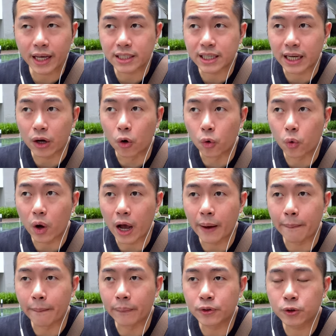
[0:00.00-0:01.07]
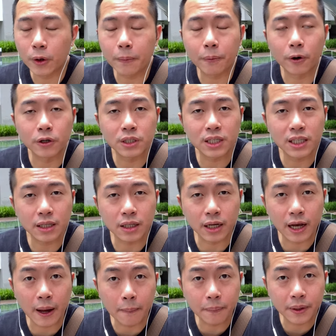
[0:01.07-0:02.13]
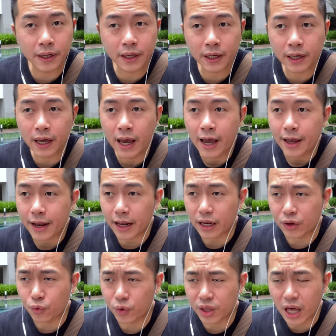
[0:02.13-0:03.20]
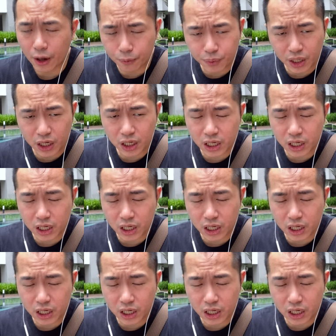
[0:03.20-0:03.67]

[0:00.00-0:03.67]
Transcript: It's like, oh, I'm so important in the company that if without me,